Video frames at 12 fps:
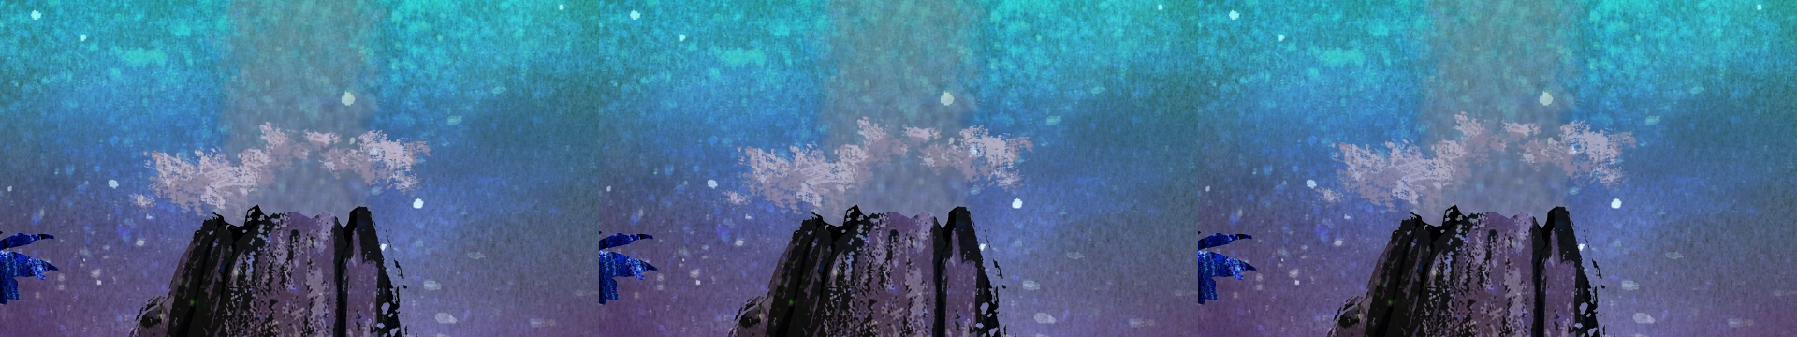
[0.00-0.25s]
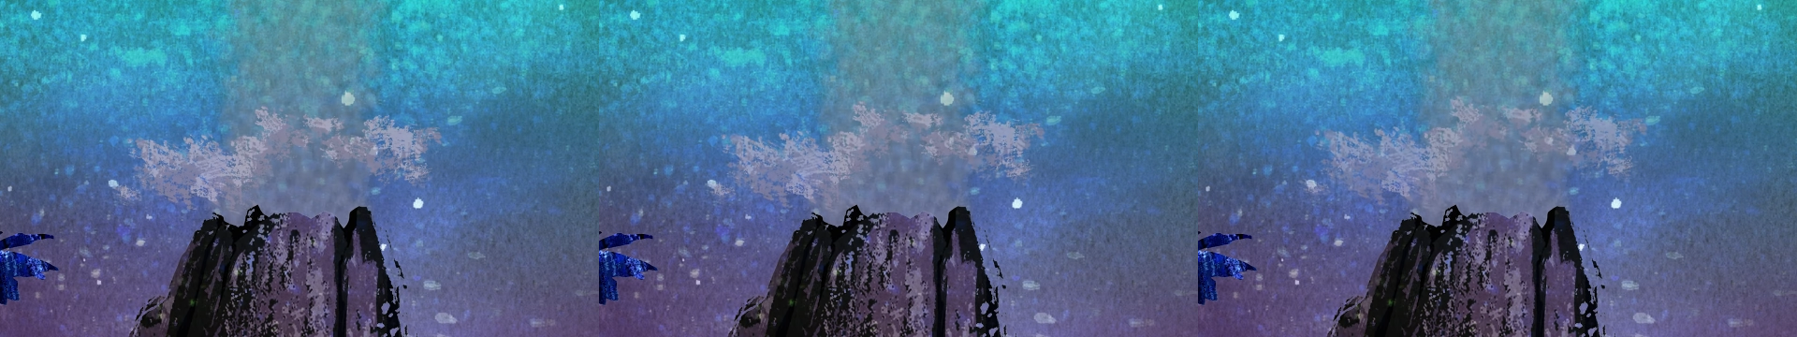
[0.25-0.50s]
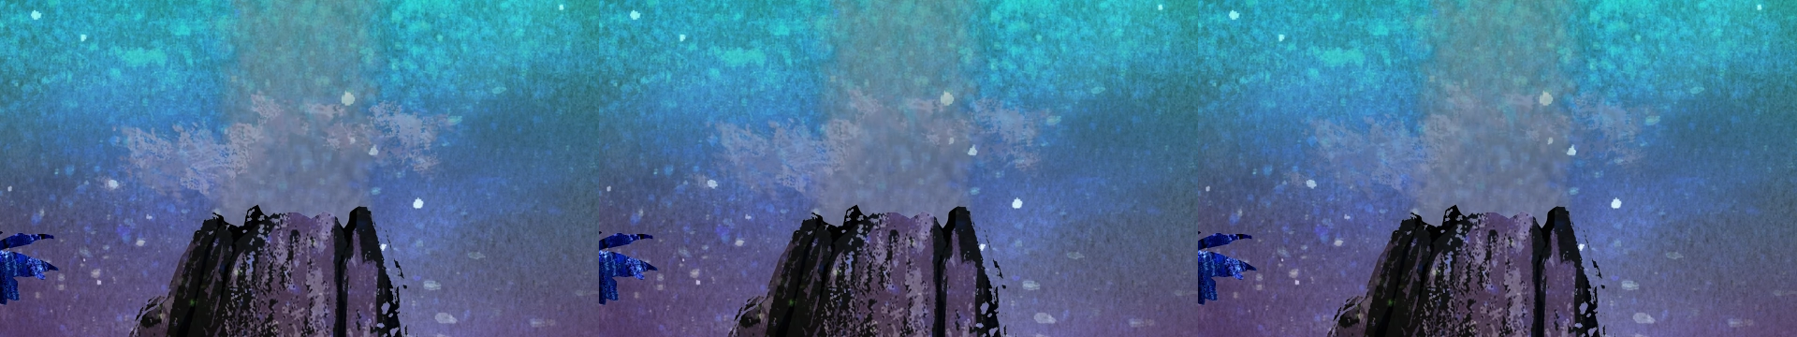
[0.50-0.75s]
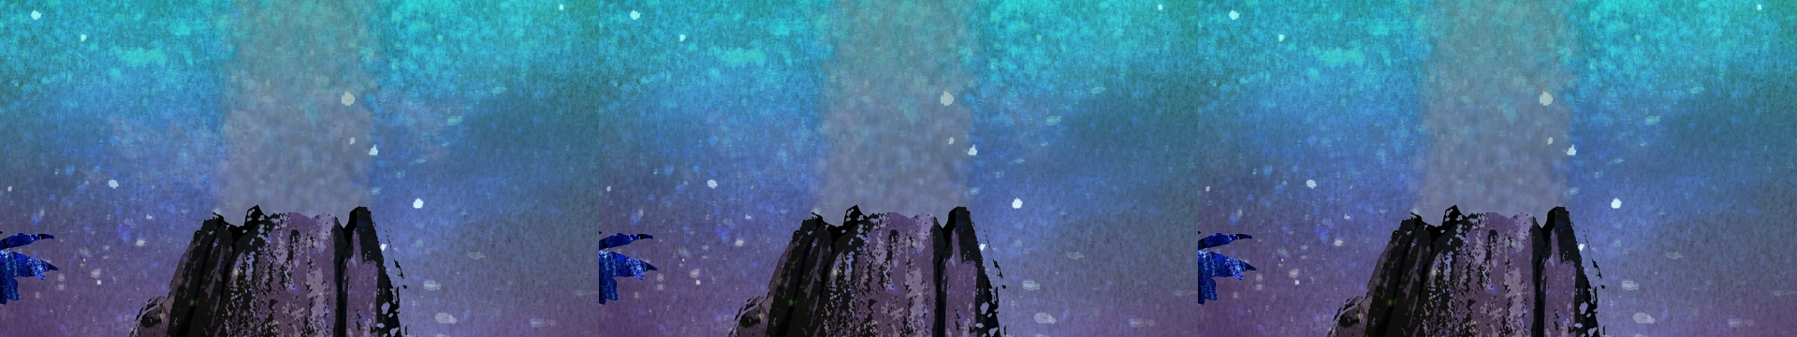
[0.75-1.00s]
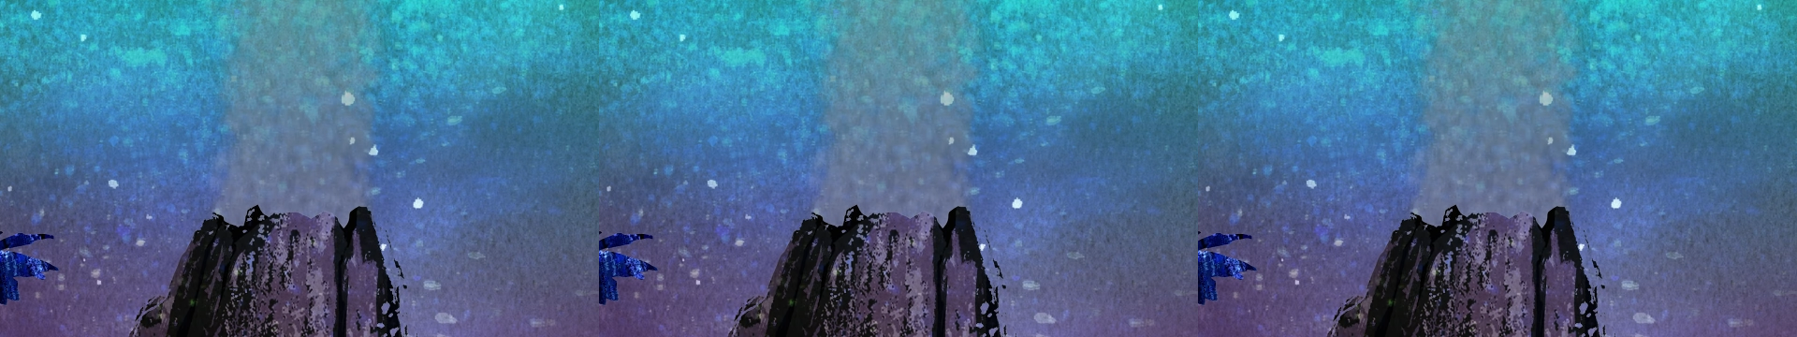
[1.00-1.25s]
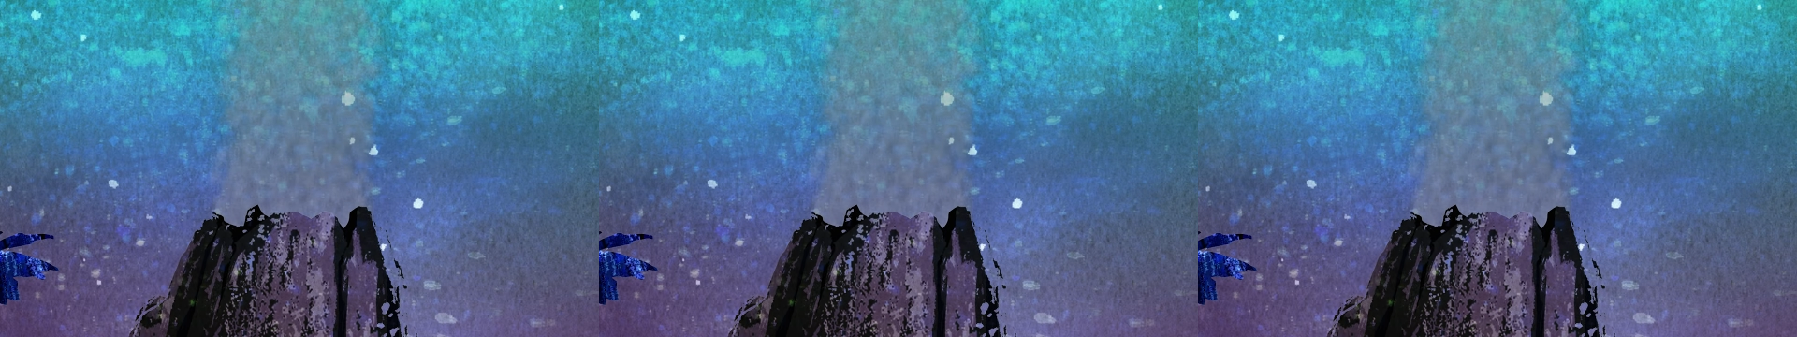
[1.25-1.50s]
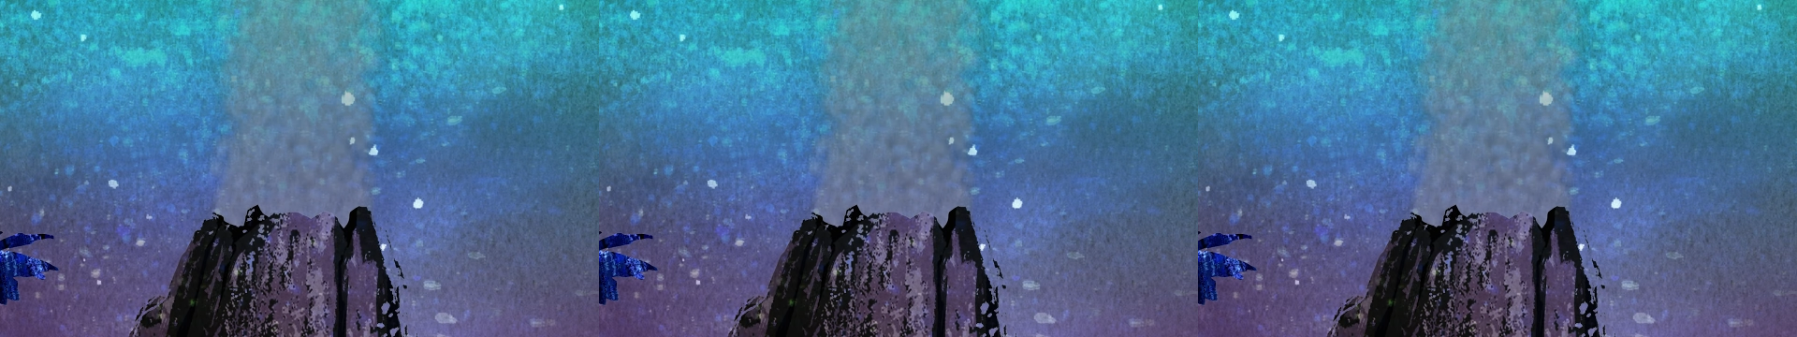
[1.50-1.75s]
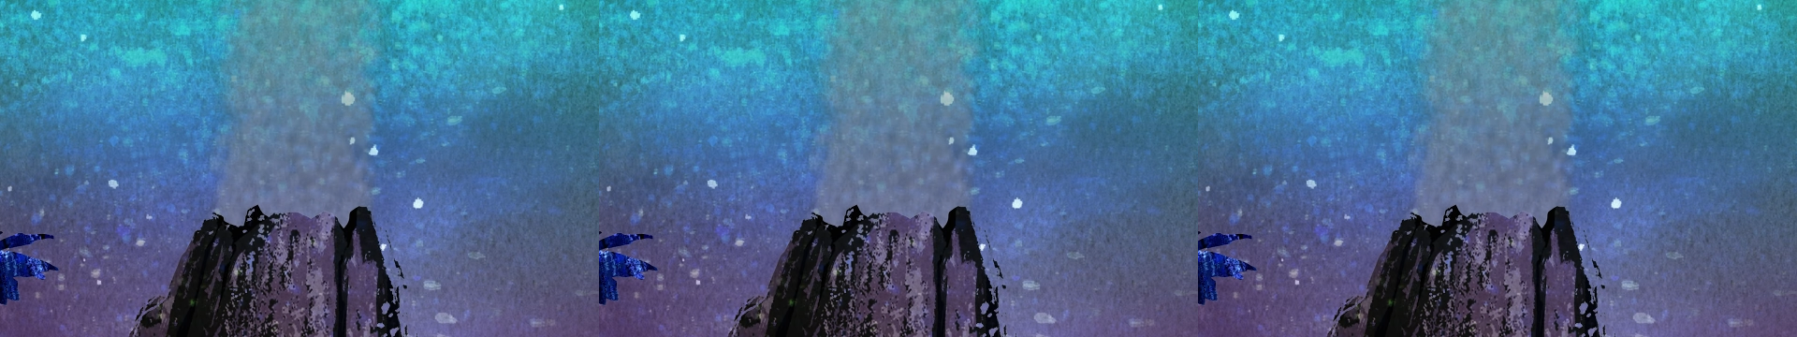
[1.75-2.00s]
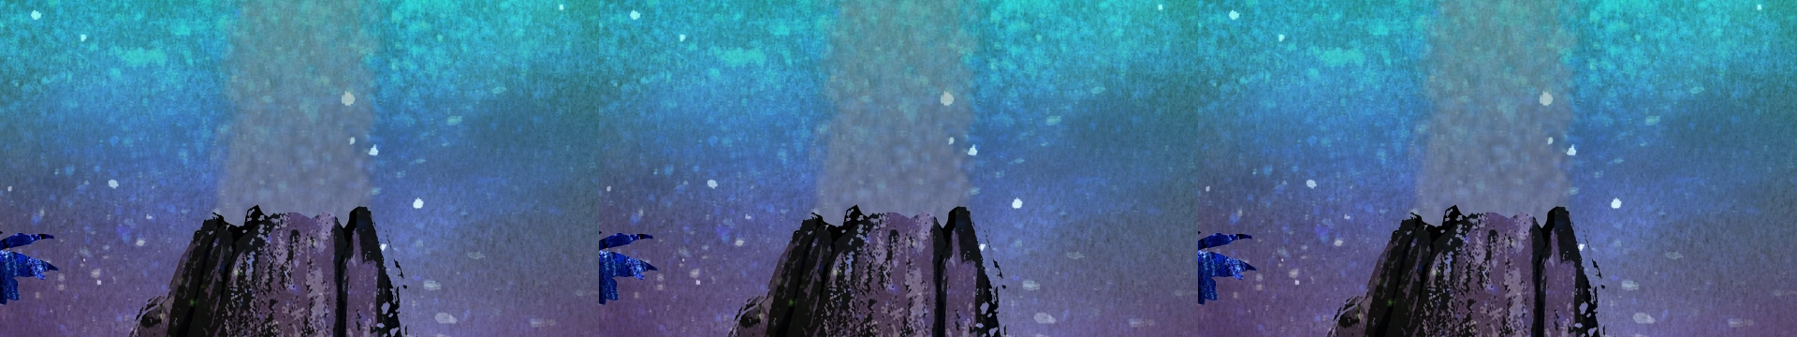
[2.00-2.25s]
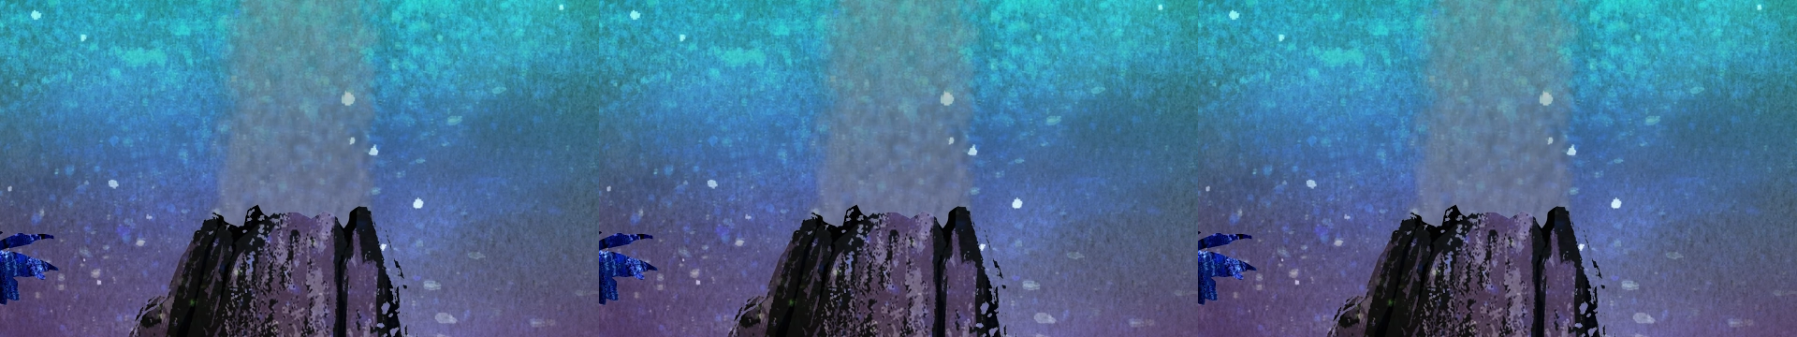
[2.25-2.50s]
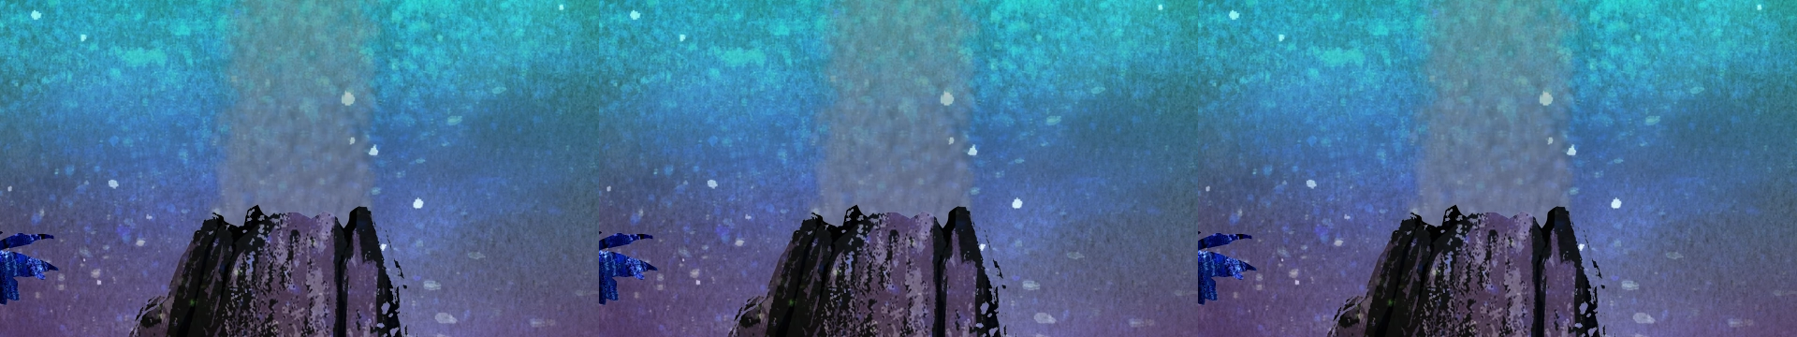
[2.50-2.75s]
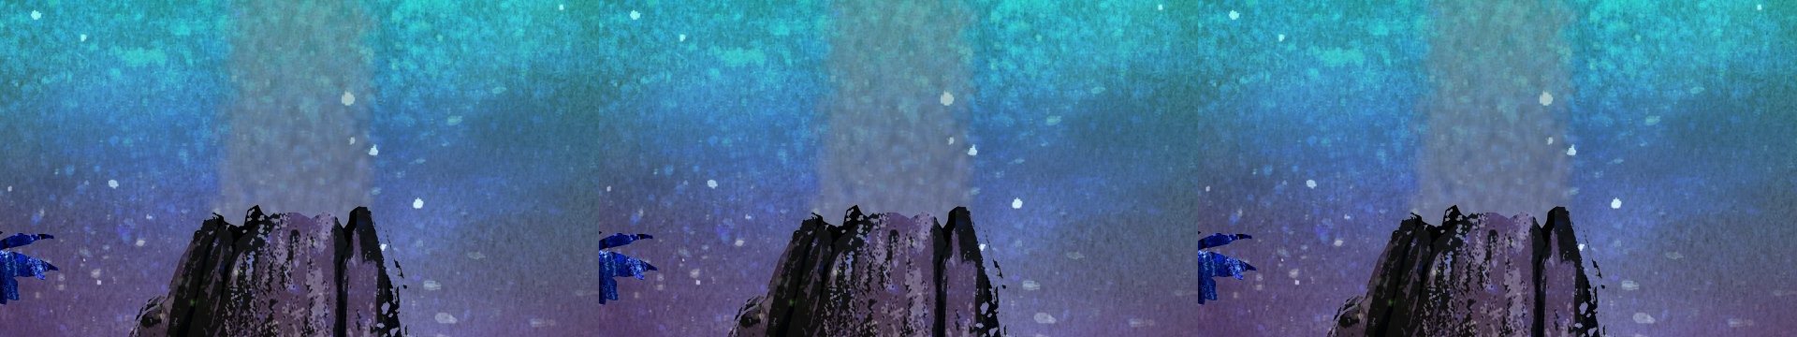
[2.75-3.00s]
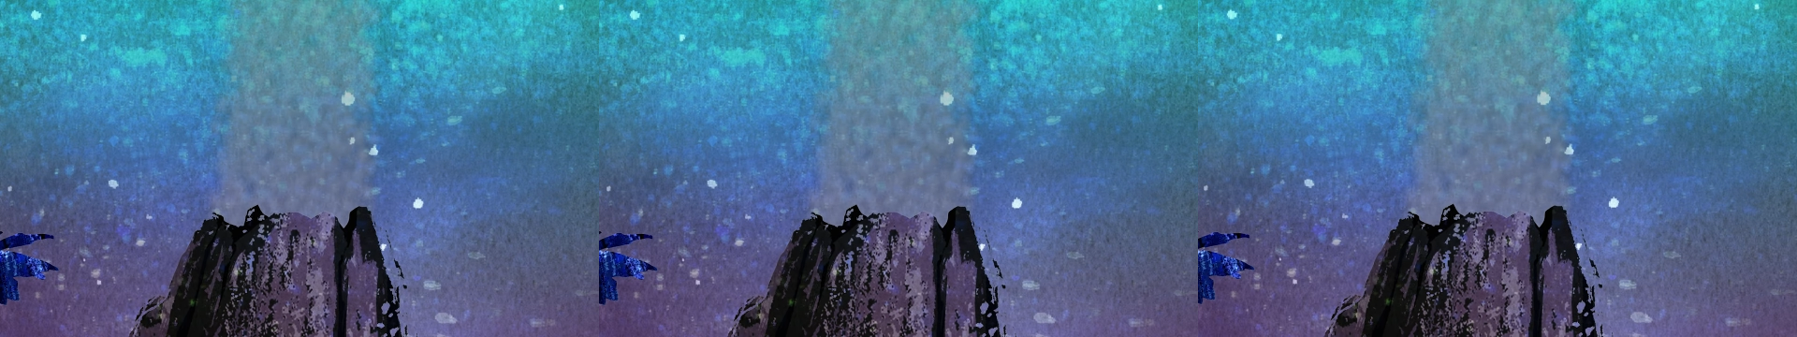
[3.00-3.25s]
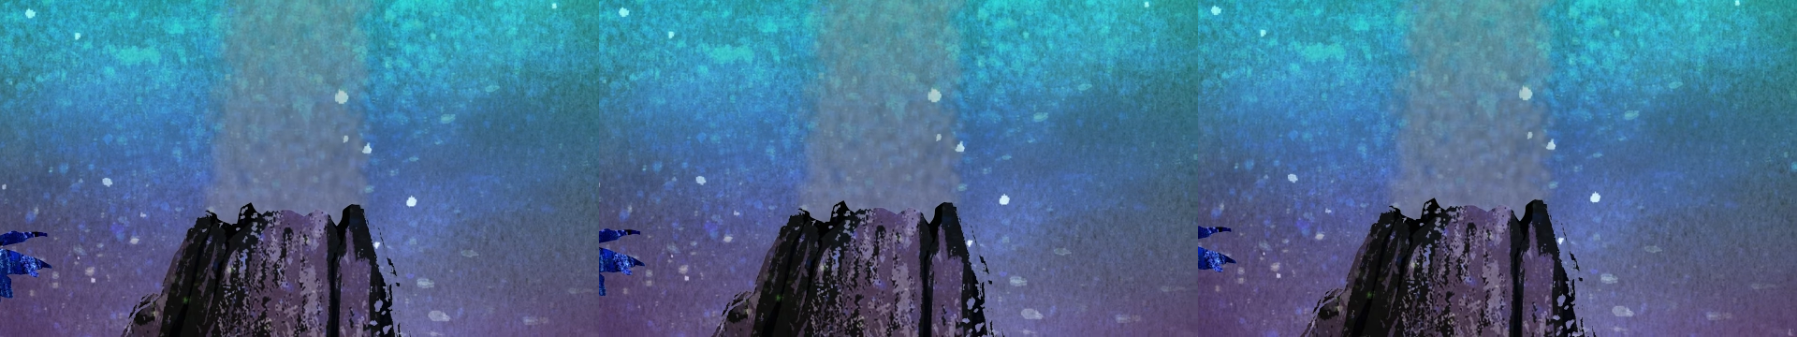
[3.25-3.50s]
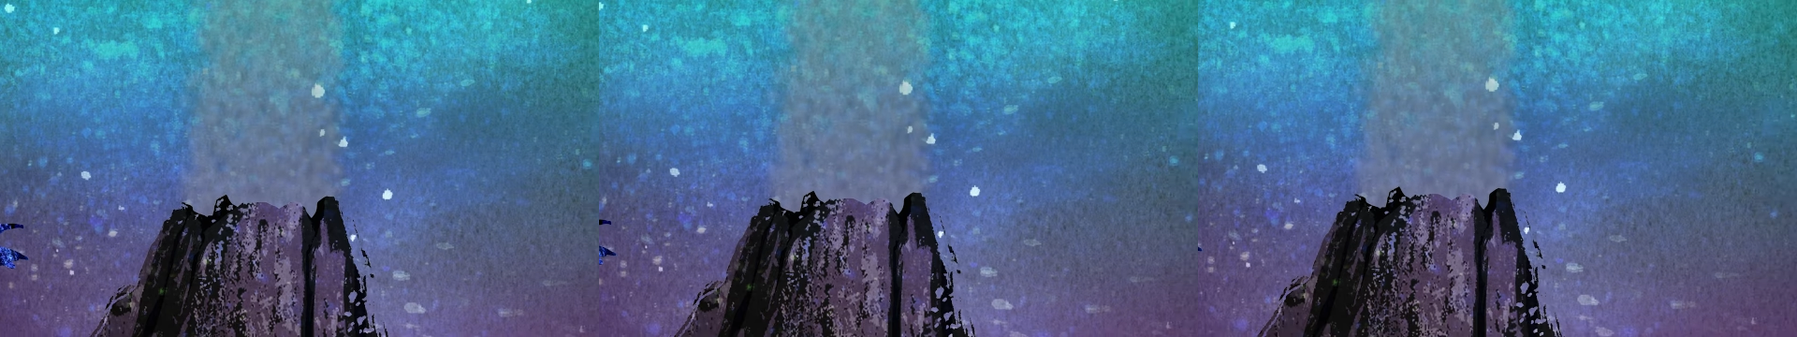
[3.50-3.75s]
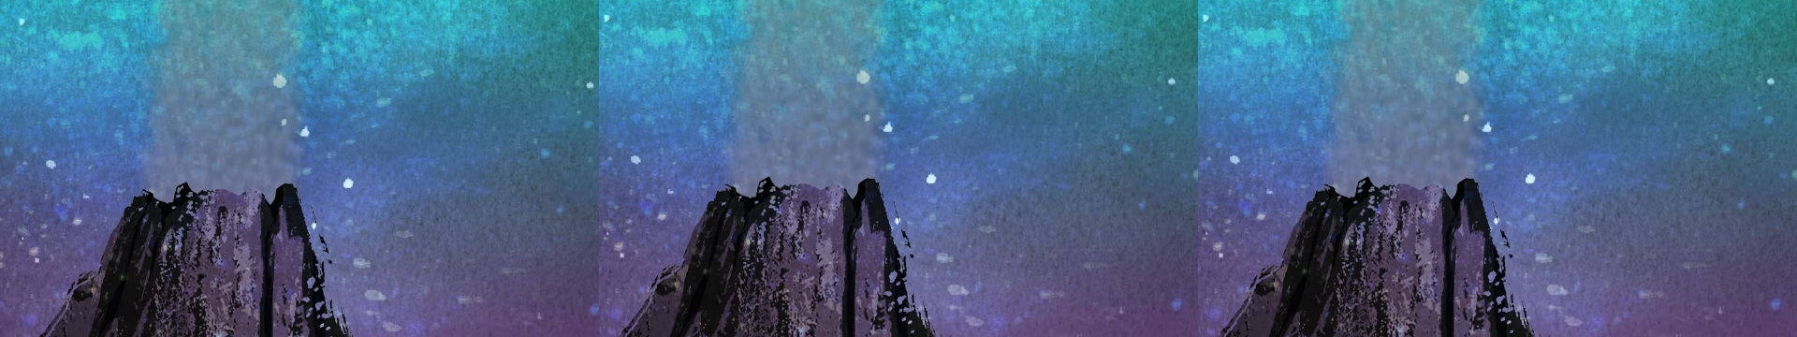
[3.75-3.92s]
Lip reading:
[unreadable: no face in view]